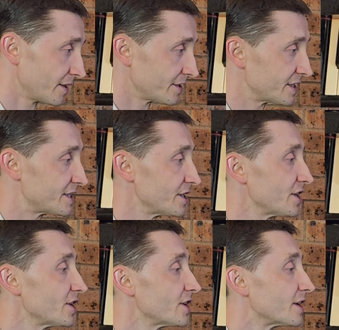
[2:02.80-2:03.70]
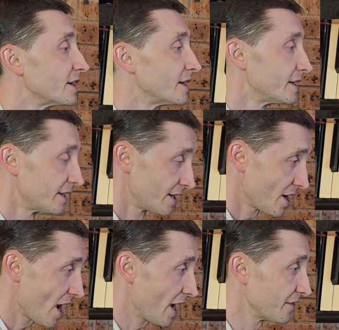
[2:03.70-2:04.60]
D,
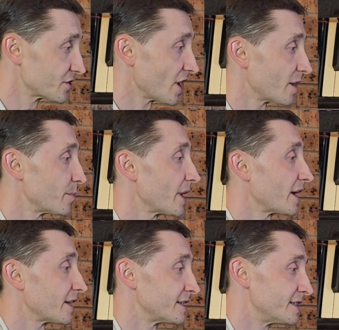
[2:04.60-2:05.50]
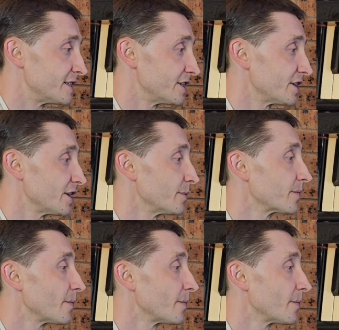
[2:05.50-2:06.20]
F sharp A, D,